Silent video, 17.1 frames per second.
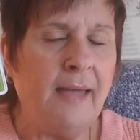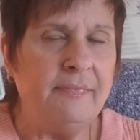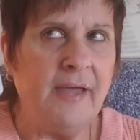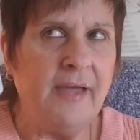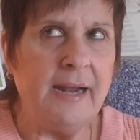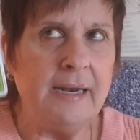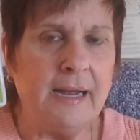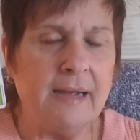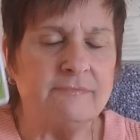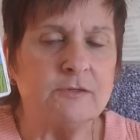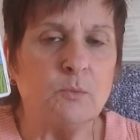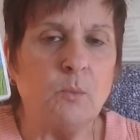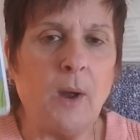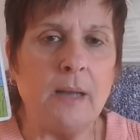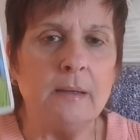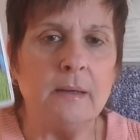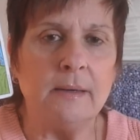Had they
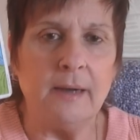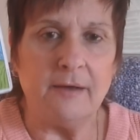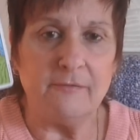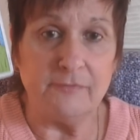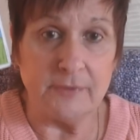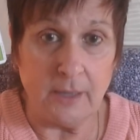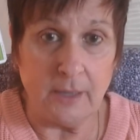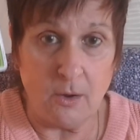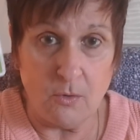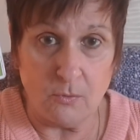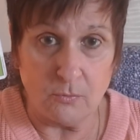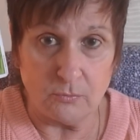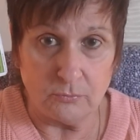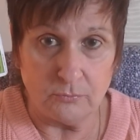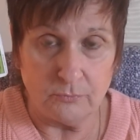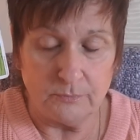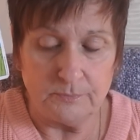left well enough
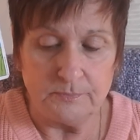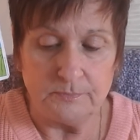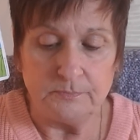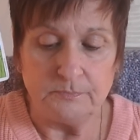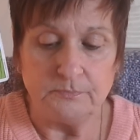alone